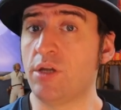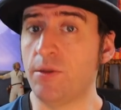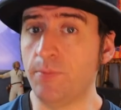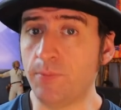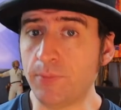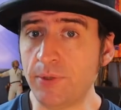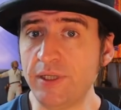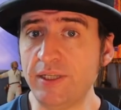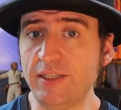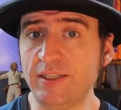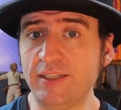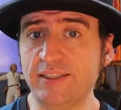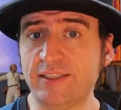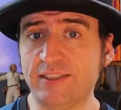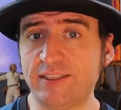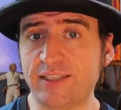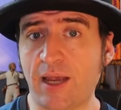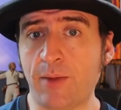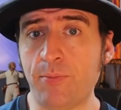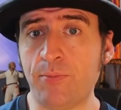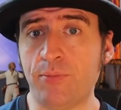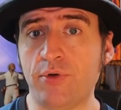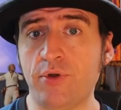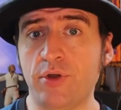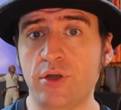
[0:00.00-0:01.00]
completely
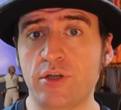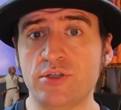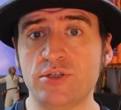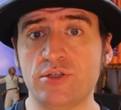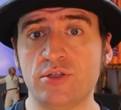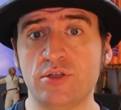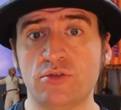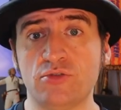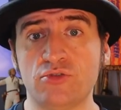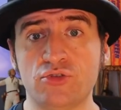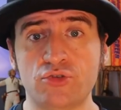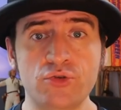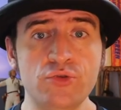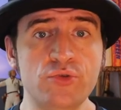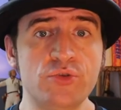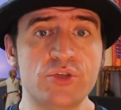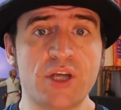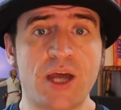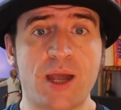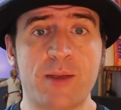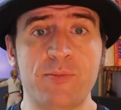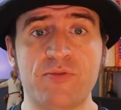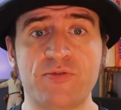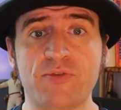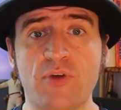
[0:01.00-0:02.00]
separate
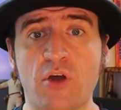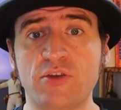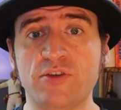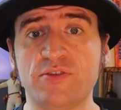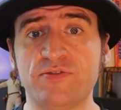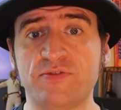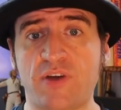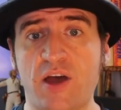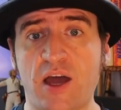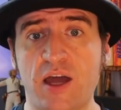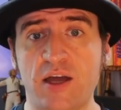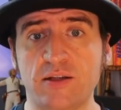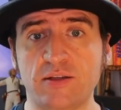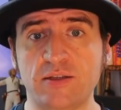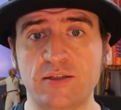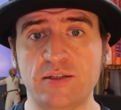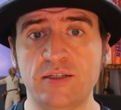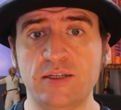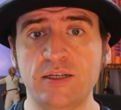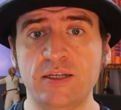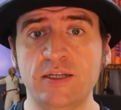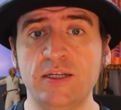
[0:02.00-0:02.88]
TrueType font file.